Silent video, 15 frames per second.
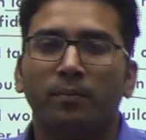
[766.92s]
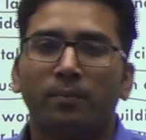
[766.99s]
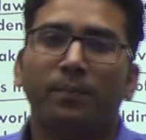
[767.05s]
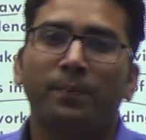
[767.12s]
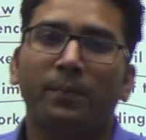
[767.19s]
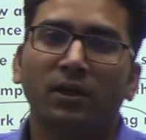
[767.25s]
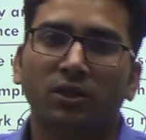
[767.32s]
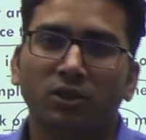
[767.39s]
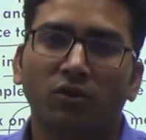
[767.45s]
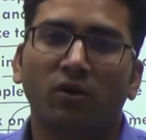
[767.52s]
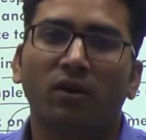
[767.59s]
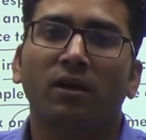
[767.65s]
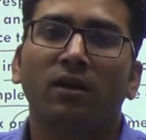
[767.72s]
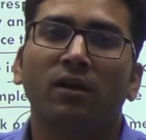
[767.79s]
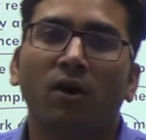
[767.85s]

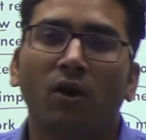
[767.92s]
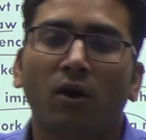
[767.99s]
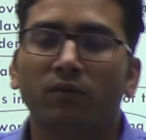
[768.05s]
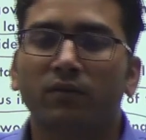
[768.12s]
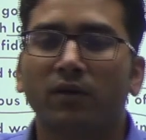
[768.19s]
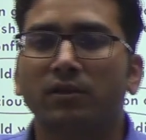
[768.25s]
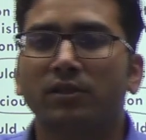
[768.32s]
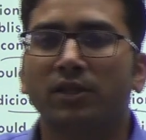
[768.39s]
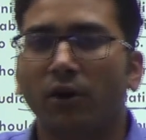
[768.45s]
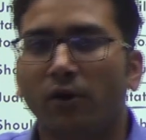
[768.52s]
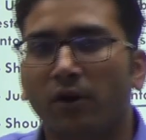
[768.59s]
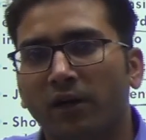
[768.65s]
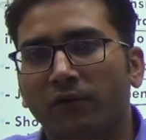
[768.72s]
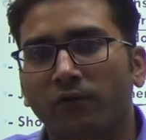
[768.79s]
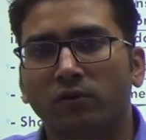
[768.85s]
personnel of the
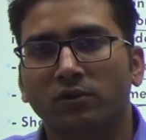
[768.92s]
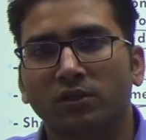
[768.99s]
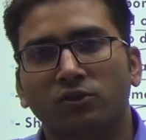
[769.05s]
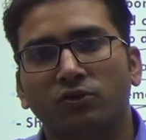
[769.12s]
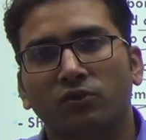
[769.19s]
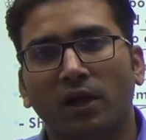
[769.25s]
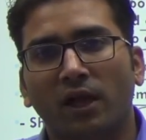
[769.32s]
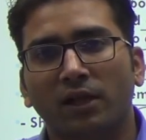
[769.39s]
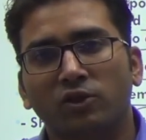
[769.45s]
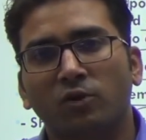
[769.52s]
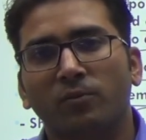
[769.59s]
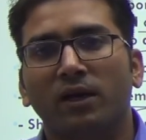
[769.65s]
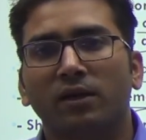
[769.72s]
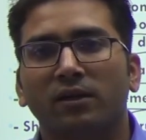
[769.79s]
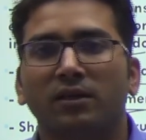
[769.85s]
security forces should also
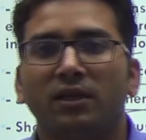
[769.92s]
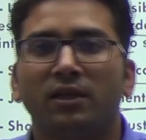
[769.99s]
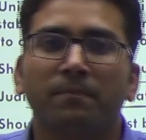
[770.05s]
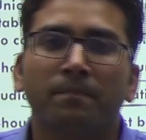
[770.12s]
be under the